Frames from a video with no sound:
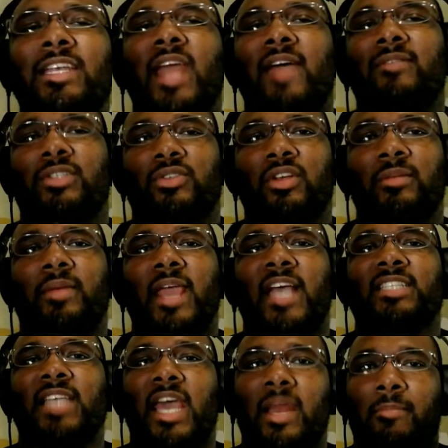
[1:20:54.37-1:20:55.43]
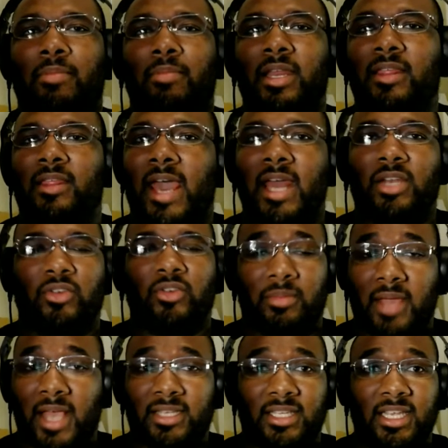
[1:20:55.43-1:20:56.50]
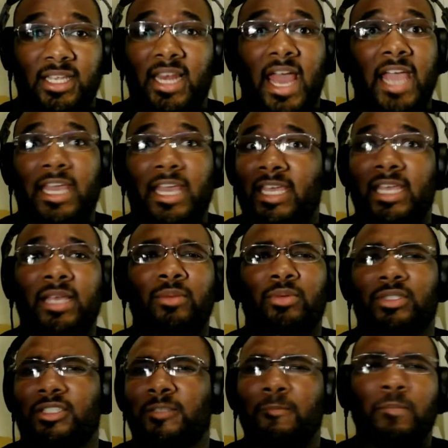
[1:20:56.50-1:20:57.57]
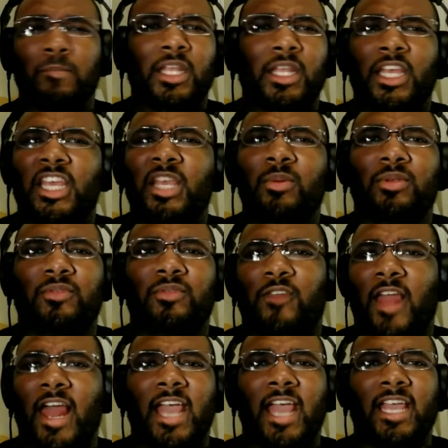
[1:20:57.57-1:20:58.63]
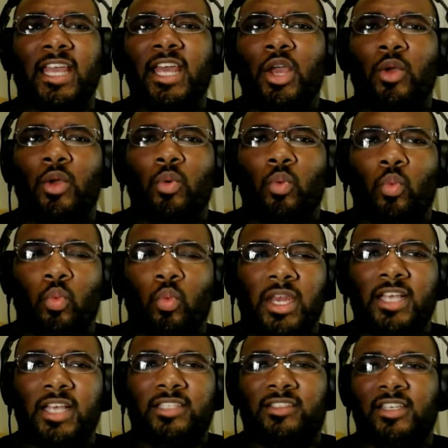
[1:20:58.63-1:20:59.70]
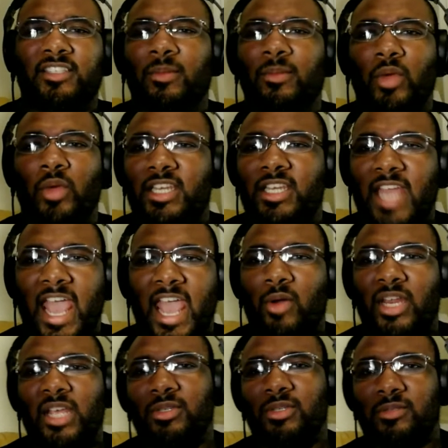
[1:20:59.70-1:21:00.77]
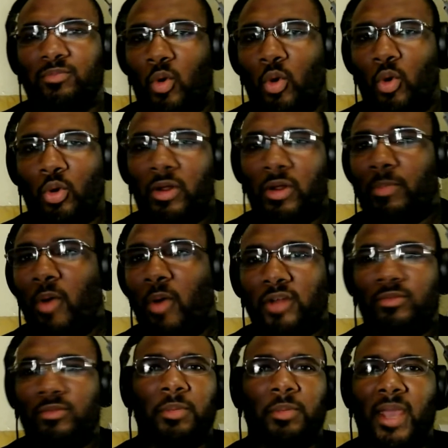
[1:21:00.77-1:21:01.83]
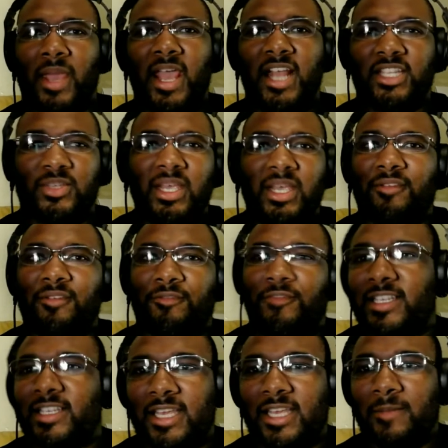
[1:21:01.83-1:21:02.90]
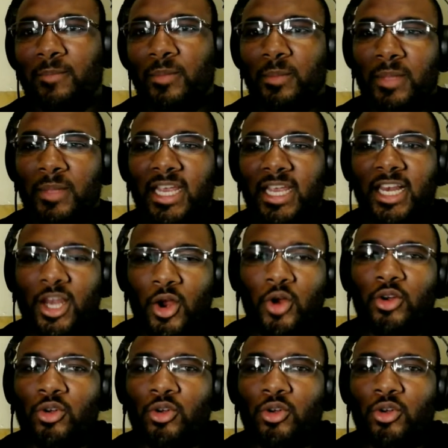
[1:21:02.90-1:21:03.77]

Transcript: have a Dreamcast. I had a buddy that had a Dreamcast, and he was flat. Like when his system went down, he was ordering parts from Japan so he could fix it. He learned to